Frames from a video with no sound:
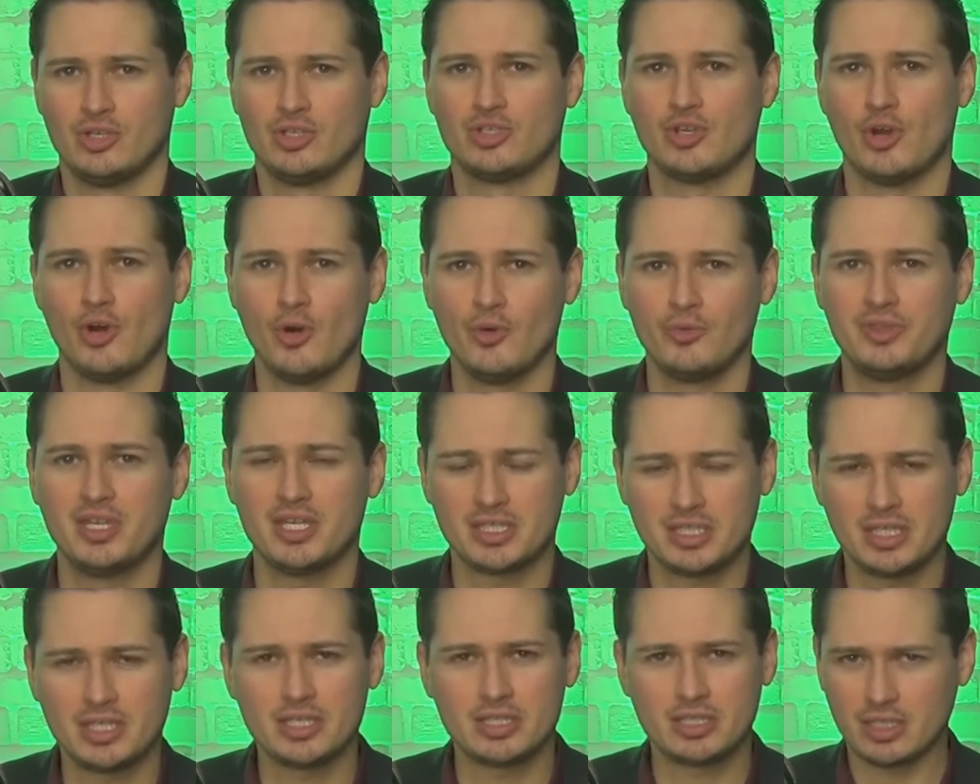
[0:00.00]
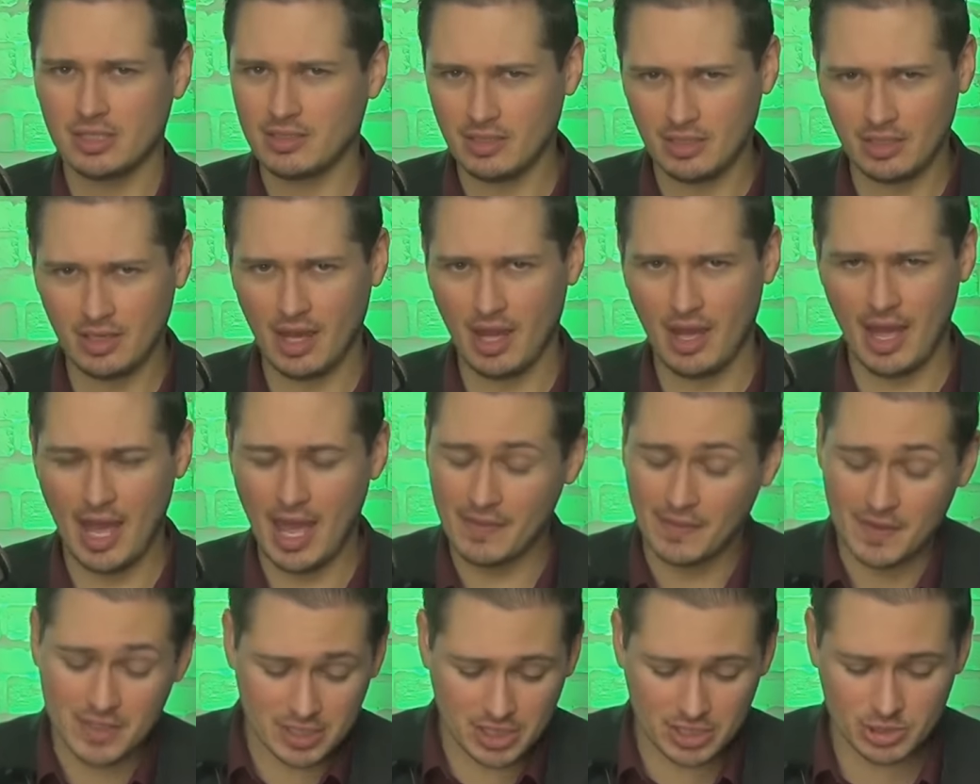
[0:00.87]
So this is,
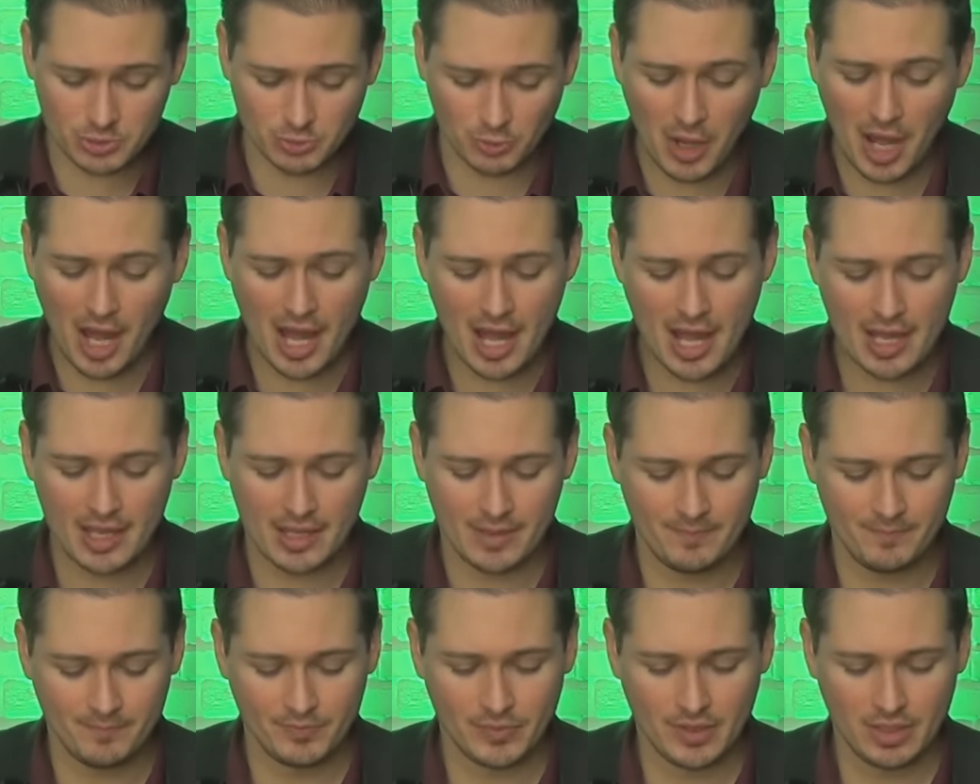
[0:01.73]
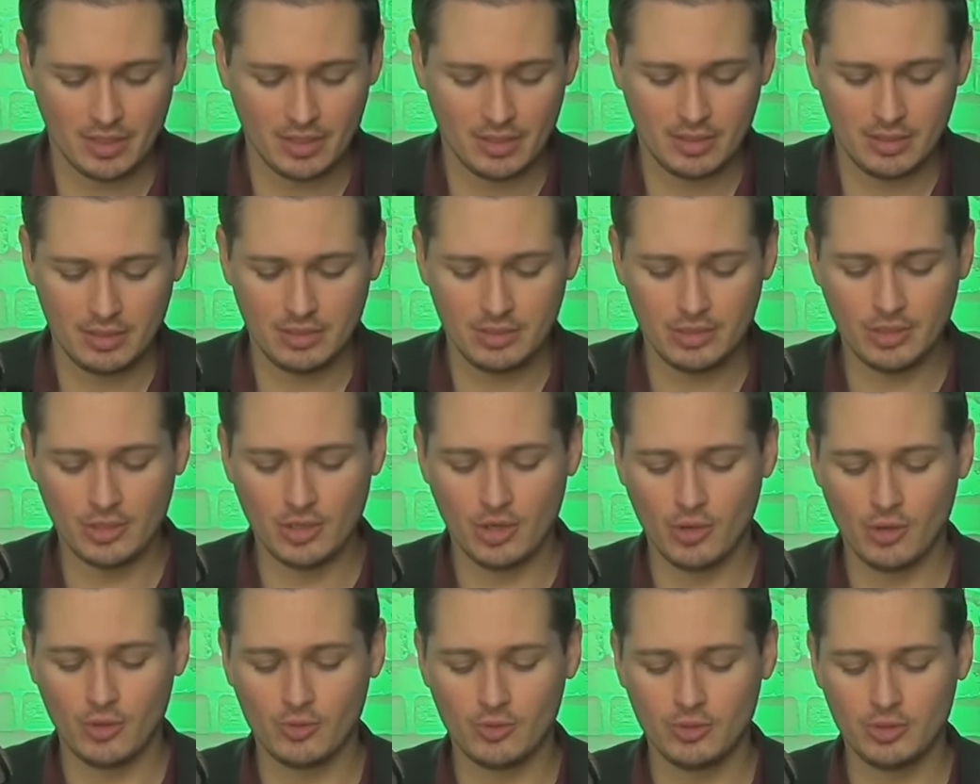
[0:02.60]
and this is why, you
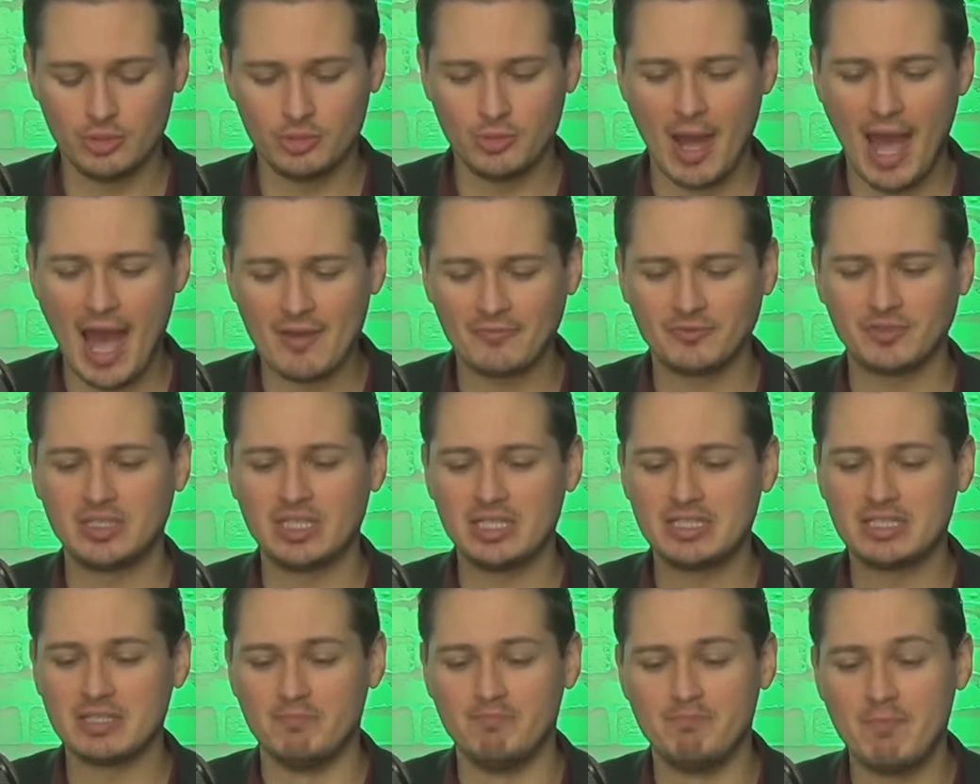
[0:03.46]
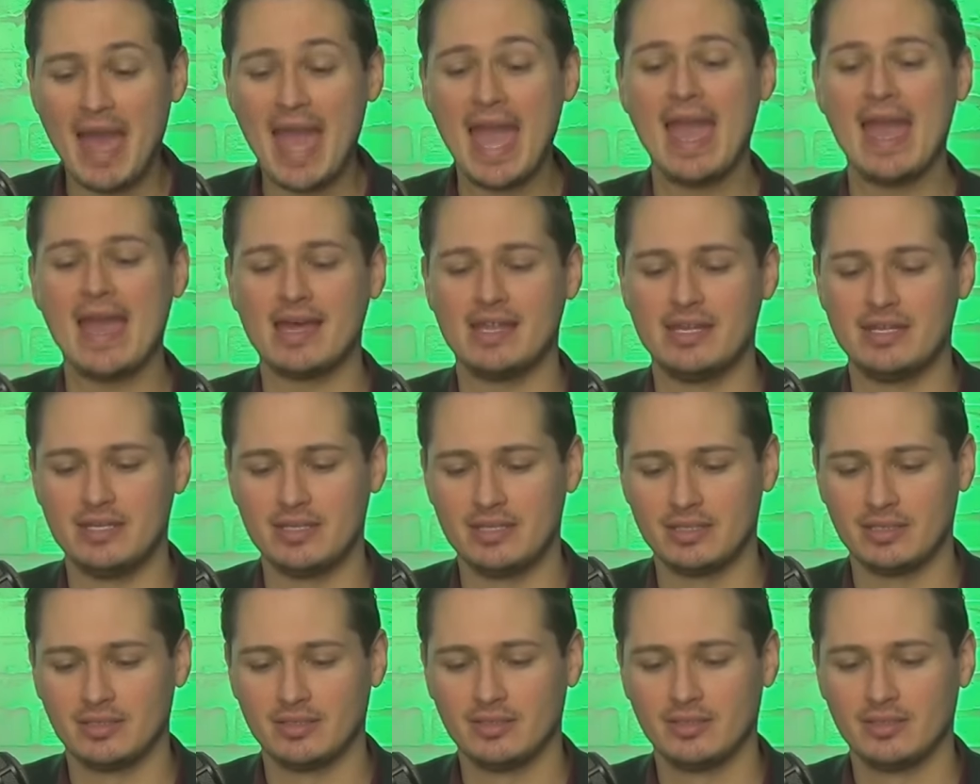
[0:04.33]
know, you have to
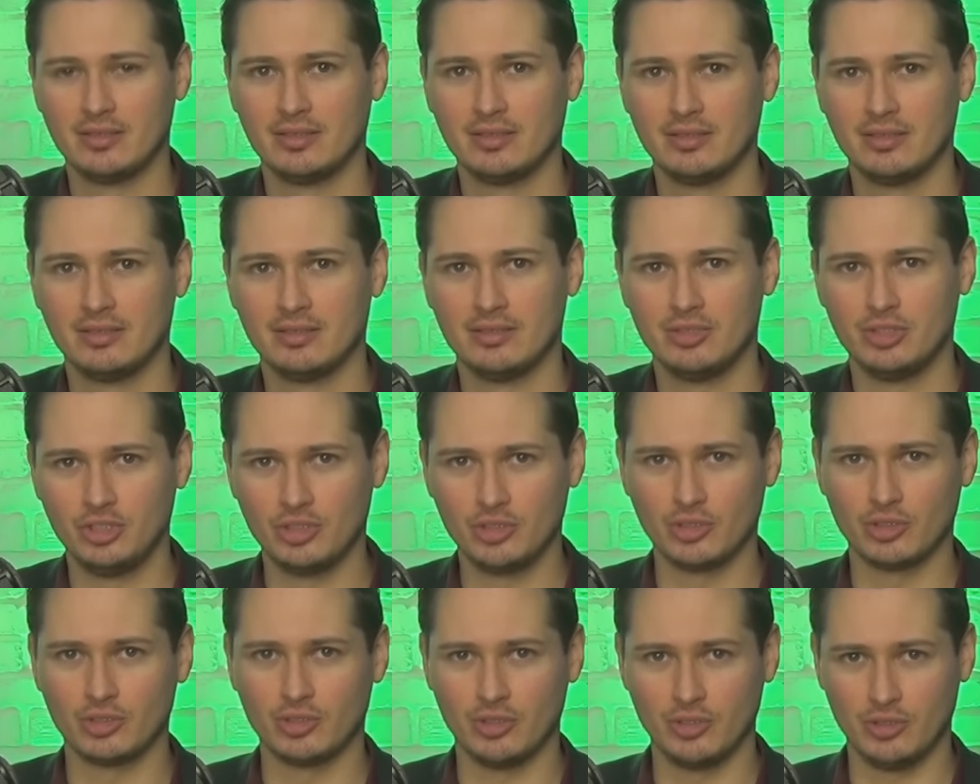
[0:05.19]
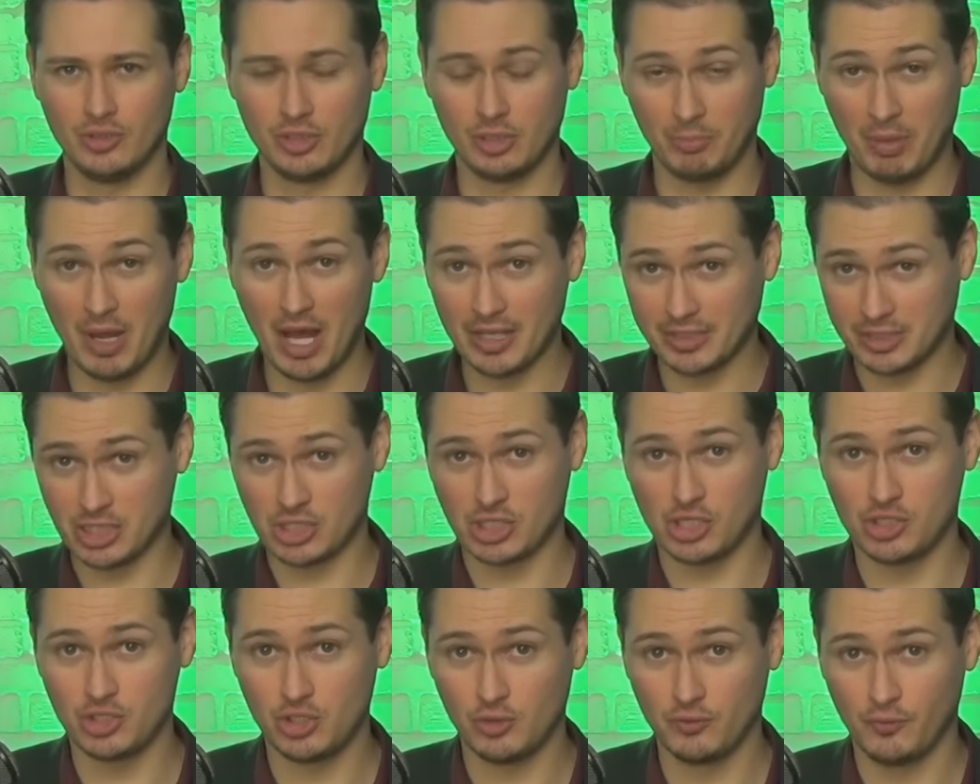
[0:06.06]
demand the
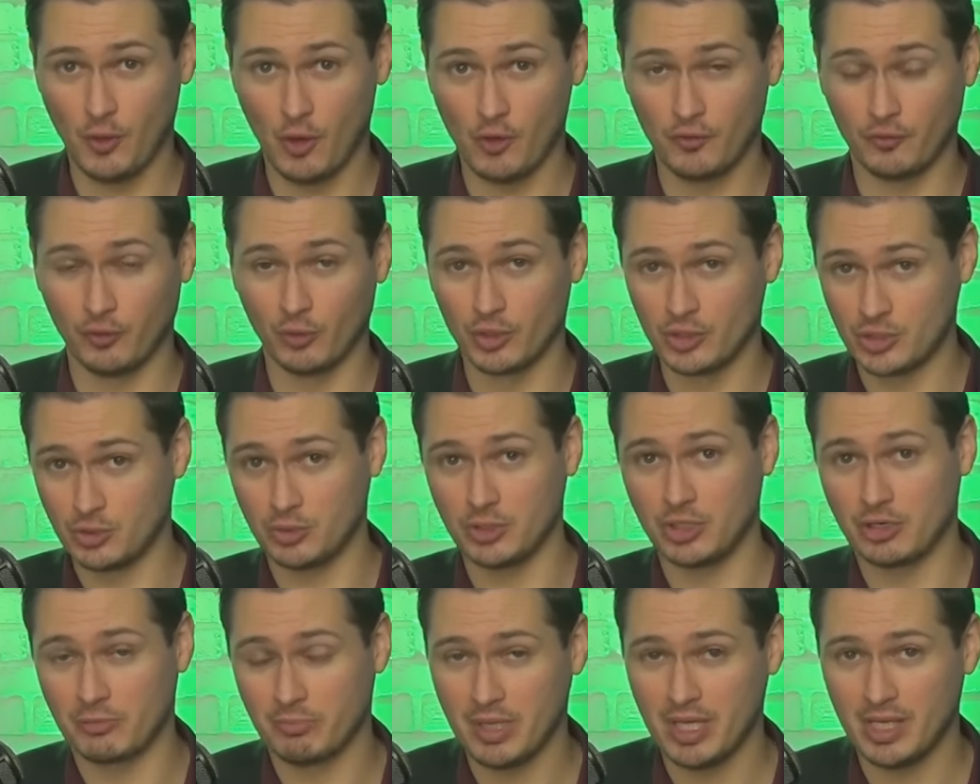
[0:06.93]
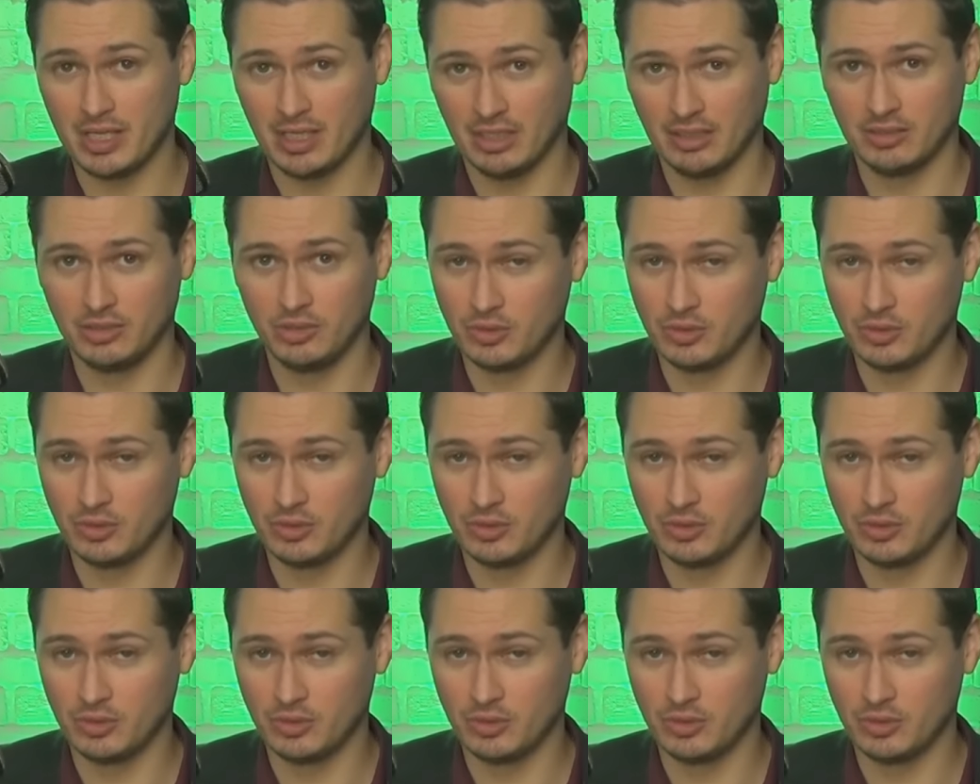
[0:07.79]
politicians you vote for do your bidding.